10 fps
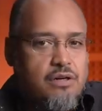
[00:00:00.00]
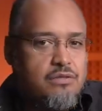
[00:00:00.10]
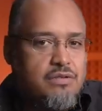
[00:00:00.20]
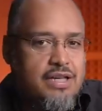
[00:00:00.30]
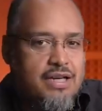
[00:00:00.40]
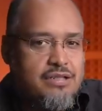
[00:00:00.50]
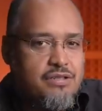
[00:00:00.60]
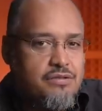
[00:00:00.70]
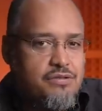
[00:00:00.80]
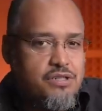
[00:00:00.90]
only had
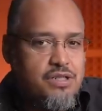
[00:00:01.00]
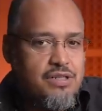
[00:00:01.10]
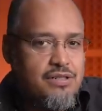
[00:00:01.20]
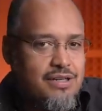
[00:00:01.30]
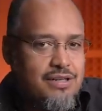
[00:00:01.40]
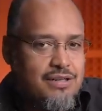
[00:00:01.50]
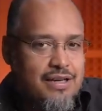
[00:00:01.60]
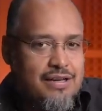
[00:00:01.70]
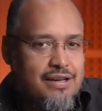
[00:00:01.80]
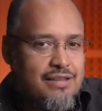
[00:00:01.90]
2G
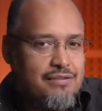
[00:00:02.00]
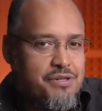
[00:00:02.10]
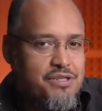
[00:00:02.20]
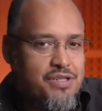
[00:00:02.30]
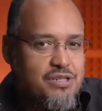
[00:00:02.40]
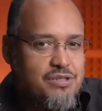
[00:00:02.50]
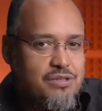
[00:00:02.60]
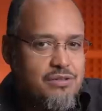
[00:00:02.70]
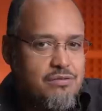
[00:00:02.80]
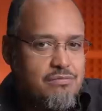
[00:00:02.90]
and not 3G?
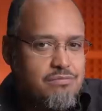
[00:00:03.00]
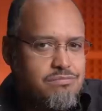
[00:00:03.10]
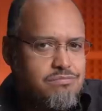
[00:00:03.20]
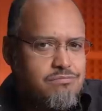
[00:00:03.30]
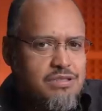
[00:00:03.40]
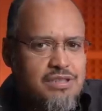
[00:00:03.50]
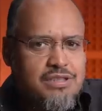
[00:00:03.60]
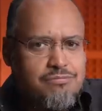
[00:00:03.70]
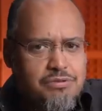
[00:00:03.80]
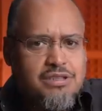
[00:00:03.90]
So
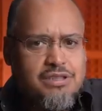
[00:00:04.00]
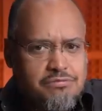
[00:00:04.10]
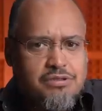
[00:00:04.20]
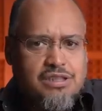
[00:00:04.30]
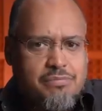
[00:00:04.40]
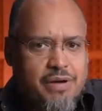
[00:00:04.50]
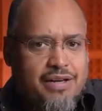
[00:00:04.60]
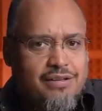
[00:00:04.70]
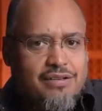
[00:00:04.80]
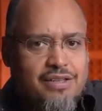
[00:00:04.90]
really, really, really
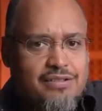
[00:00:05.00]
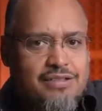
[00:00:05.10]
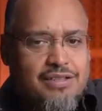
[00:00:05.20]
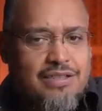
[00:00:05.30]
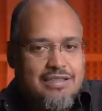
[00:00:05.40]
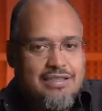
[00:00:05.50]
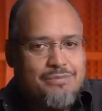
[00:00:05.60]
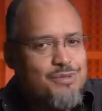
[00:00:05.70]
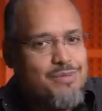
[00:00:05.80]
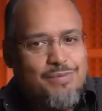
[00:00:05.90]
bad internet. Like
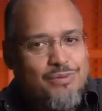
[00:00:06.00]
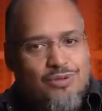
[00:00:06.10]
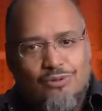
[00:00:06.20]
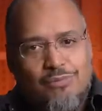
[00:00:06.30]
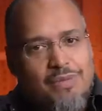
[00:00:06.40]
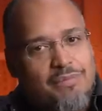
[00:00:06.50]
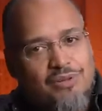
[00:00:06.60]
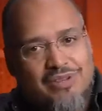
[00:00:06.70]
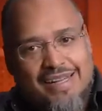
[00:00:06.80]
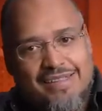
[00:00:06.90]
most people don't
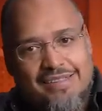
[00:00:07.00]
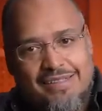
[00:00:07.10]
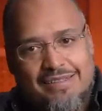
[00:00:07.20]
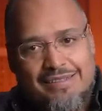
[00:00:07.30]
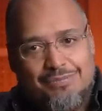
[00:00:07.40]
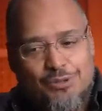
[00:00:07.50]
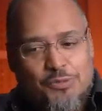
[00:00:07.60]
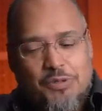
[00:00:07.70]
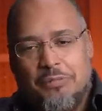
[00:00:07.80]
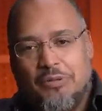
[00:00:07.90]
remember that.
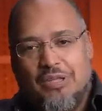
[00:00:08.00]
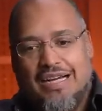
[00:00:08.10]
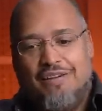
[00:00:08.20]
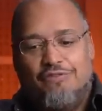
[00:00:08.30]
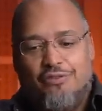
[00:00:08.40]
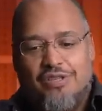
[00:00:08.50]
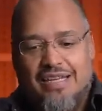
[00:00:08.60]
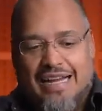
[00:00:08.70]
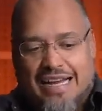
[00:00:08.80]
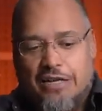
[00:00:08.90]
Most people, the iPhone that
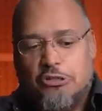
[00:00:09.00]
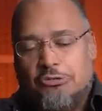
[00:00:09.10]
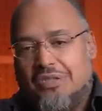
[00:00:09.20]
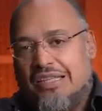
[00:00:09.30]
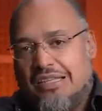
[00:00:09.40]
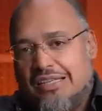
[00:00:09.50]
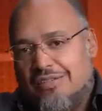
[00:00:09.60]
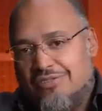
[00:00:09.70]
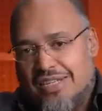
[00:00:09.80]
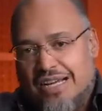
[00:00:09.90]
they actually think
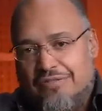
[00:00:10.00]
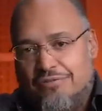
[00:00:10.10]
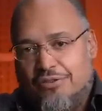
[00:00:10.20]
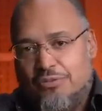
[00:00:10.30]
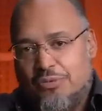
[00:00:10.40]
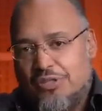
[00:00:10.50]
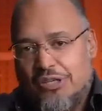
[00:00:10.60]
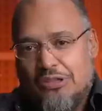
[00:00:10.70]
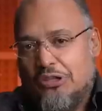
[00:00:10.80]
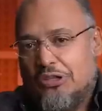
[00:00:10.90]
of as an iPhone was
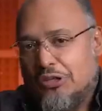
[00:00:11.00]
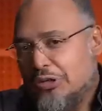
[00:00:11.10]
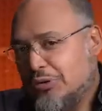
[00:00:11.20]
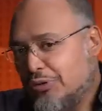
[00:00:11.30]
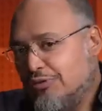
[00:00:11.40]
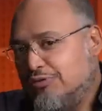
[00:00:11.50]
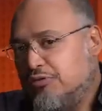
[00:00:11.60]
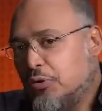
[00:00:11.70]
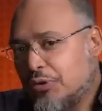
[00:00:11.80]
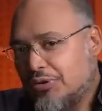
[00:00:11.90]
like the third or
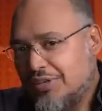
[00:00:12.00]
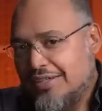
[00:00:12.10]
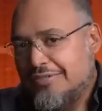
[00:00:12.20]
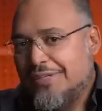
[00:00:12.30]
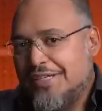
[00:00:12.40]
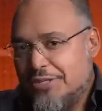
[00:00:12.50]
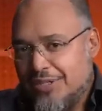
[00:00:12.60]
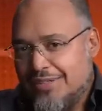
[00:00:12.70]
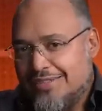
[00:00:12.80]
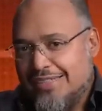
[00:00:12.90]
fourth
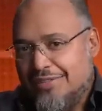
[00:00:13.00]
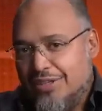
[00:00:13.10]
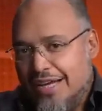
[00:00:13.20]
iteration of the